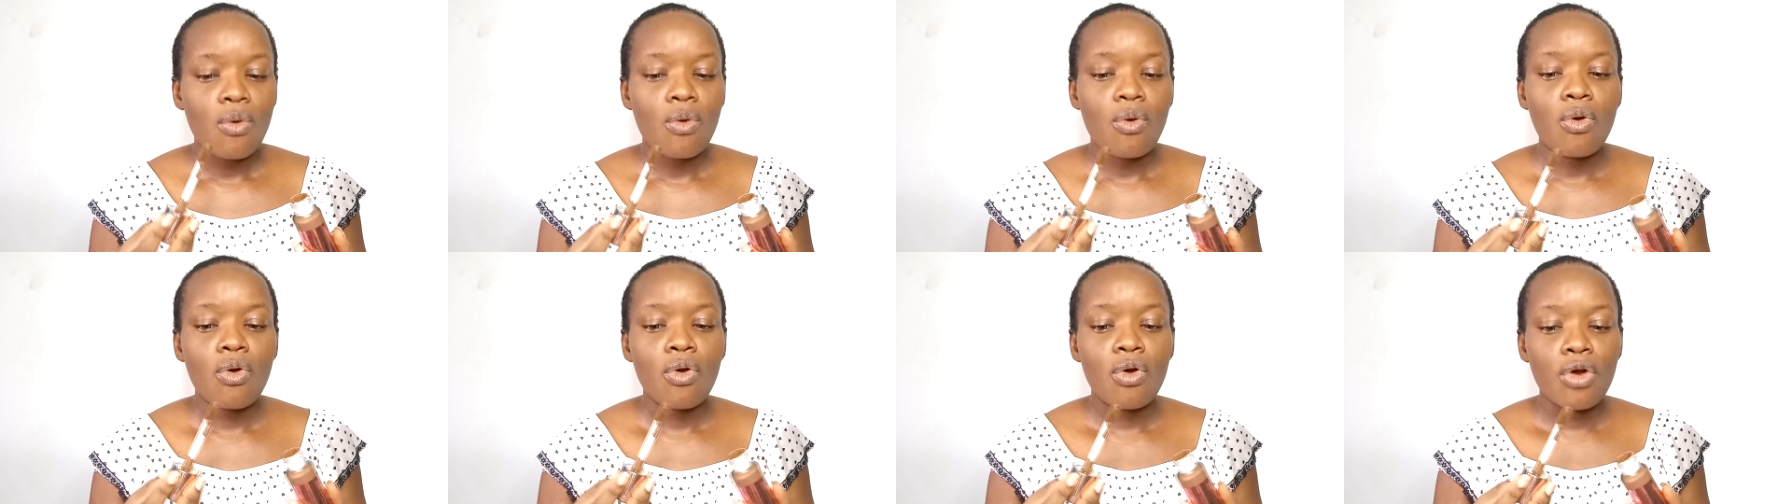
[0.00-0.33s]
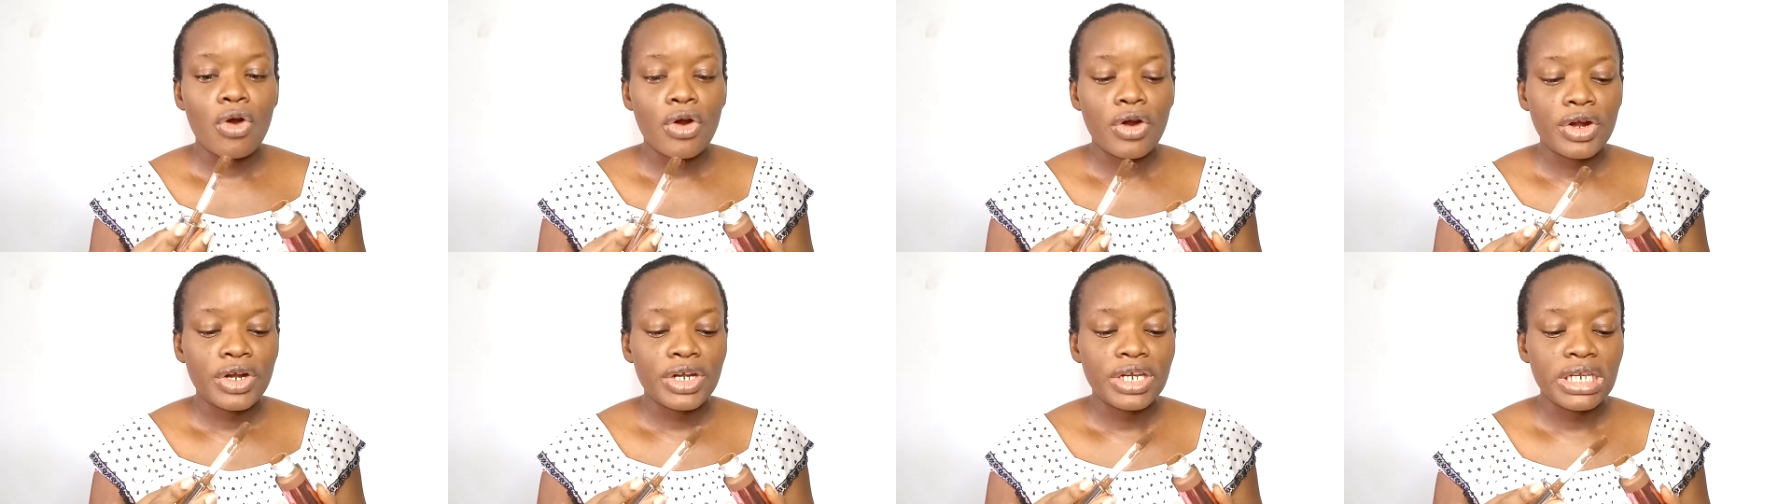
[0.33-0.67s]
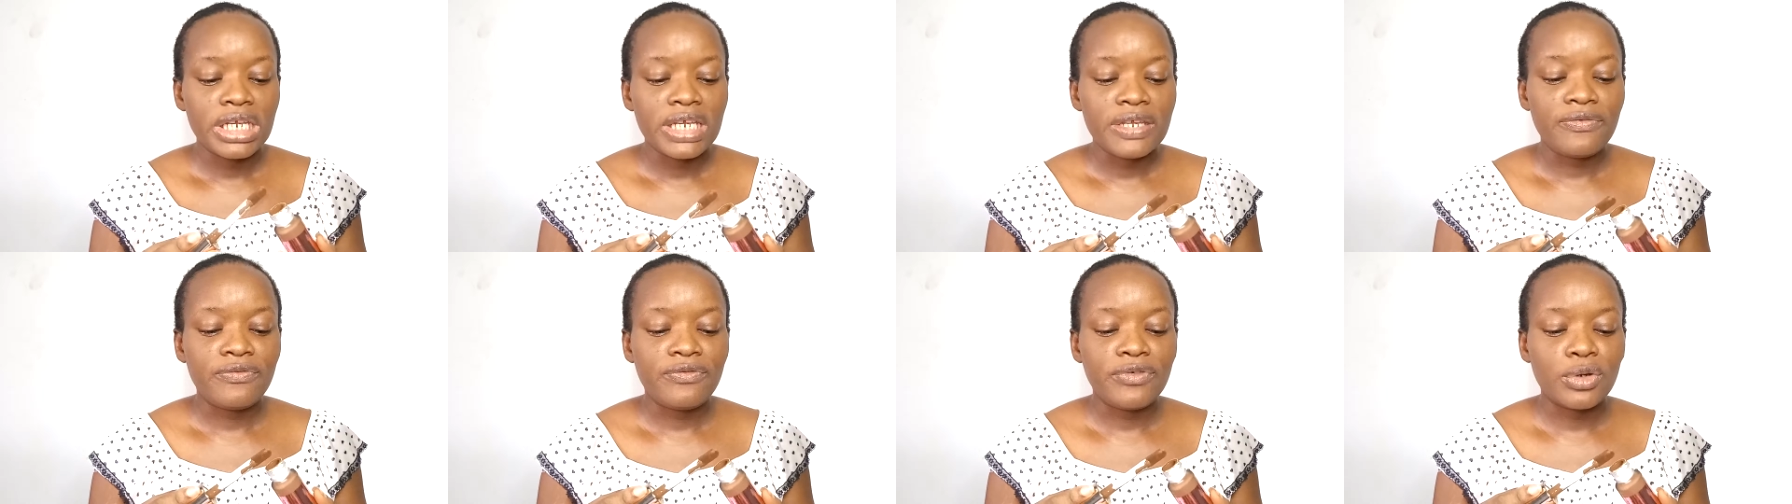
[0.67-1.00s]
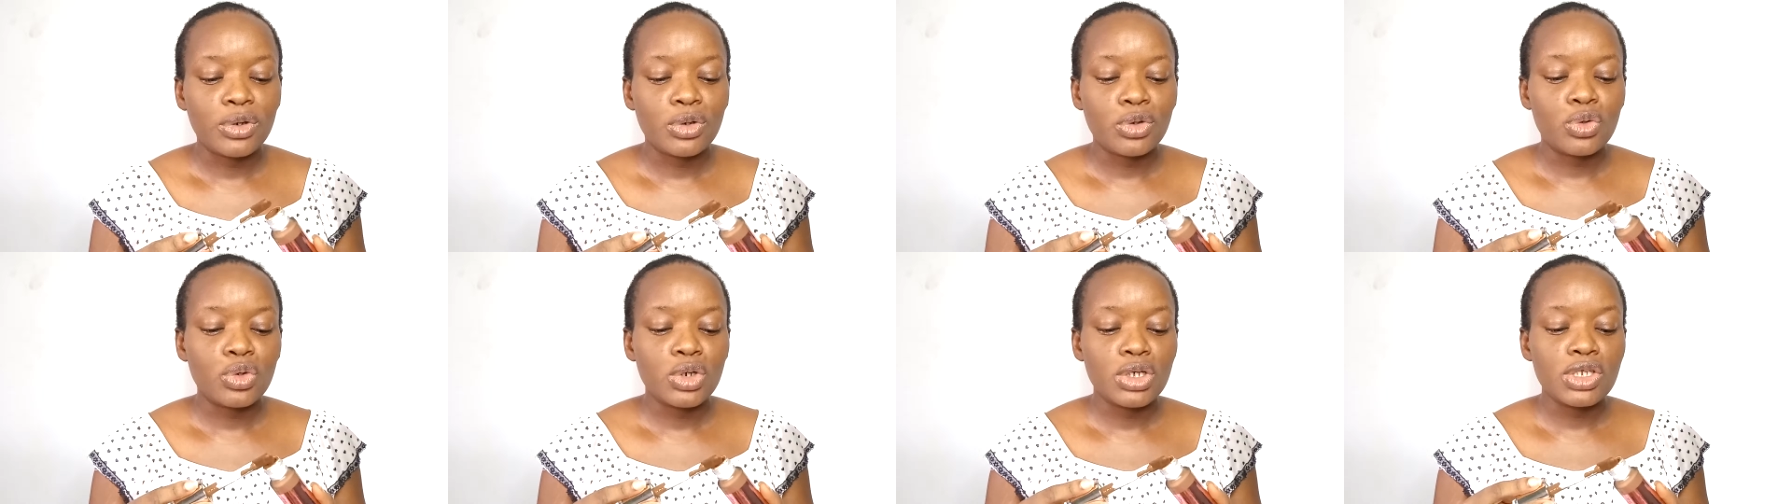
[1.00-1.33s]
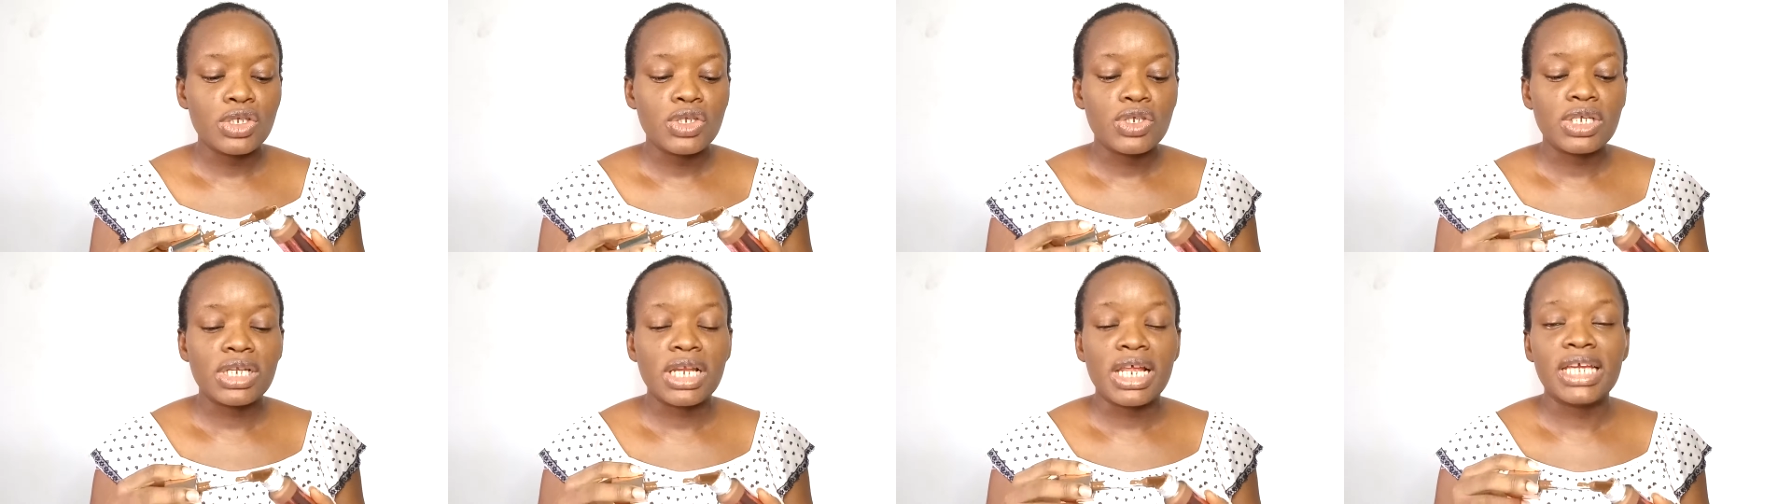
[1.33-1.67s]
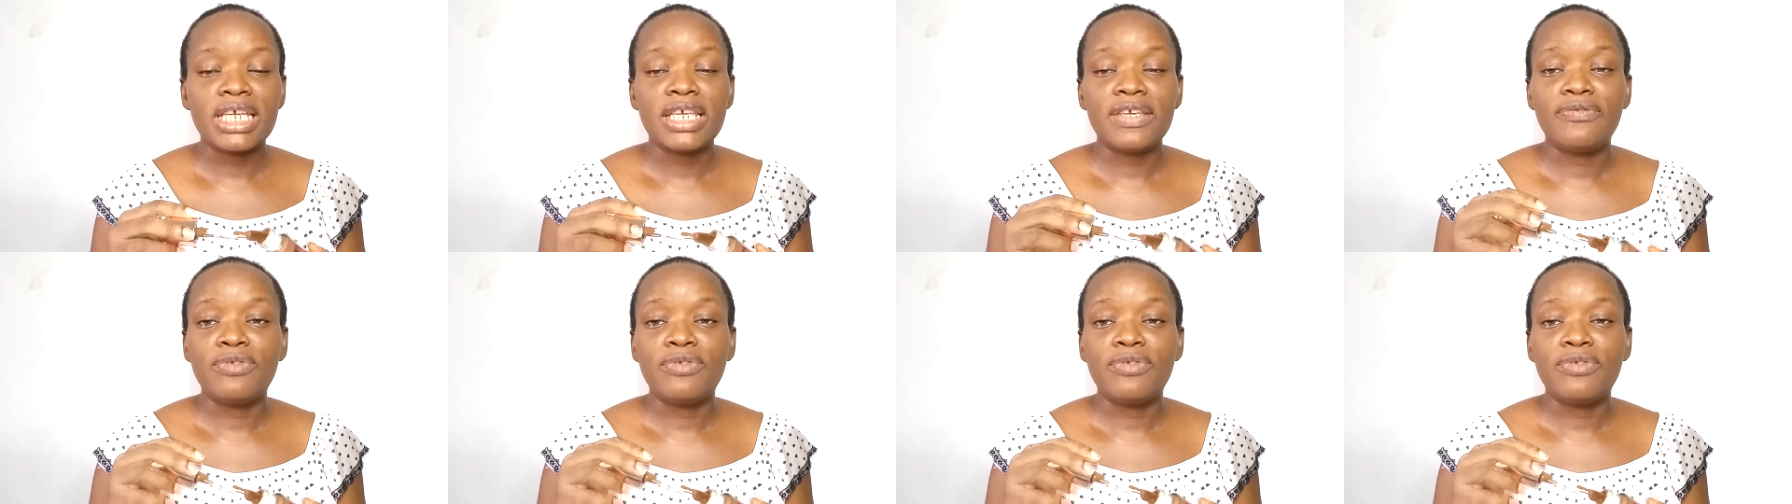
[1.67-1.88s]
or if you're going to, like,